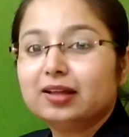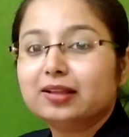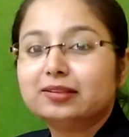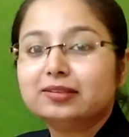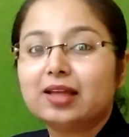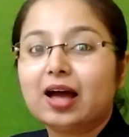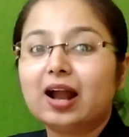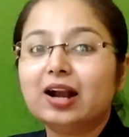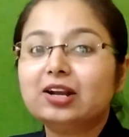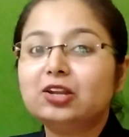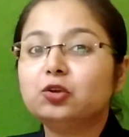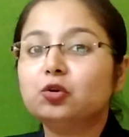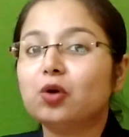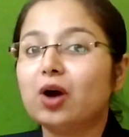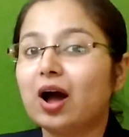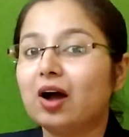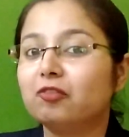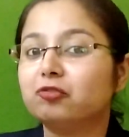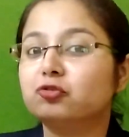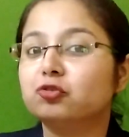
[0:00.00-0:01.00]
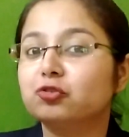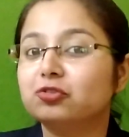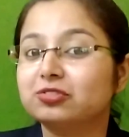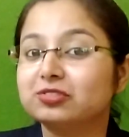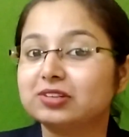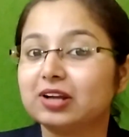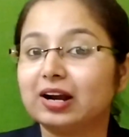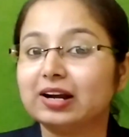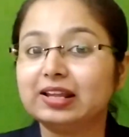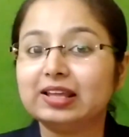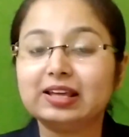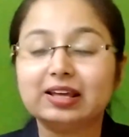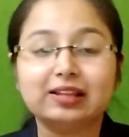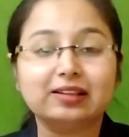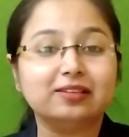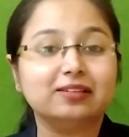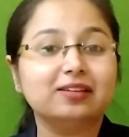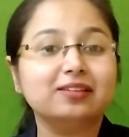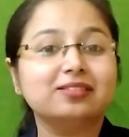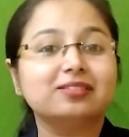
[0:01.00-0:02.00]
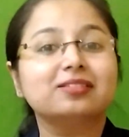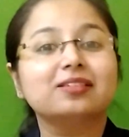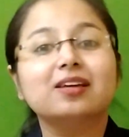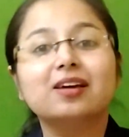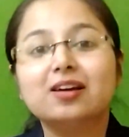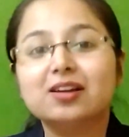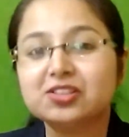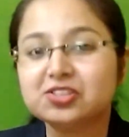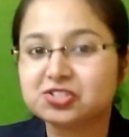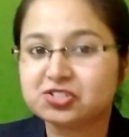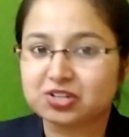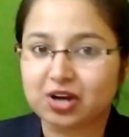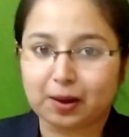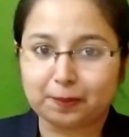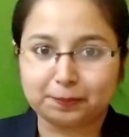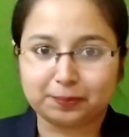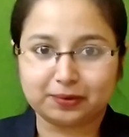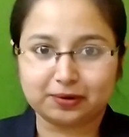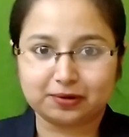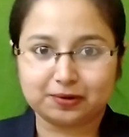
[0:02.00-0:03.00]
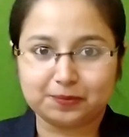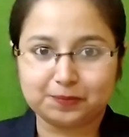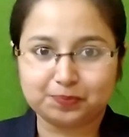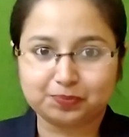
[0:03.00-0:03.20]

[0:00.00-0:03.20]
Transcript: that you have to study in this chapter.